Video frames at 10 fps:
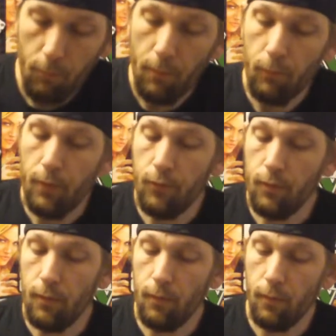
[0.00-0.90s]
with my
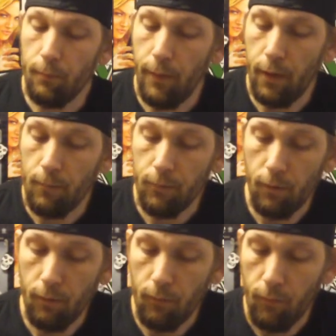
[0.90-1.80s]
recent pickups
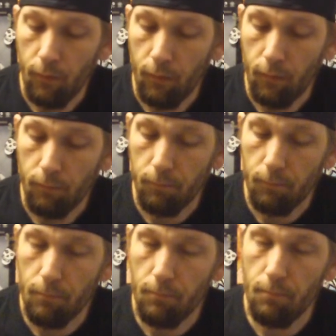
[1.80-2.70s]
of
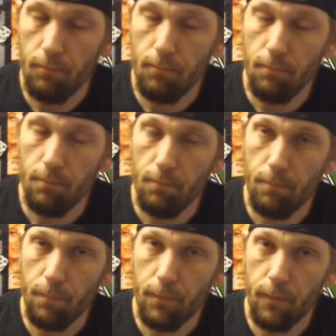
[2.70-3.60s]

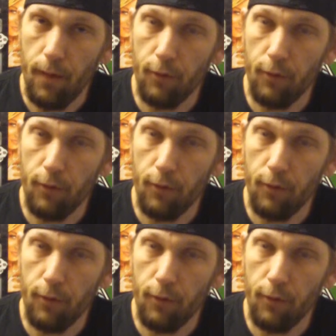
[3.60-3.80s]
the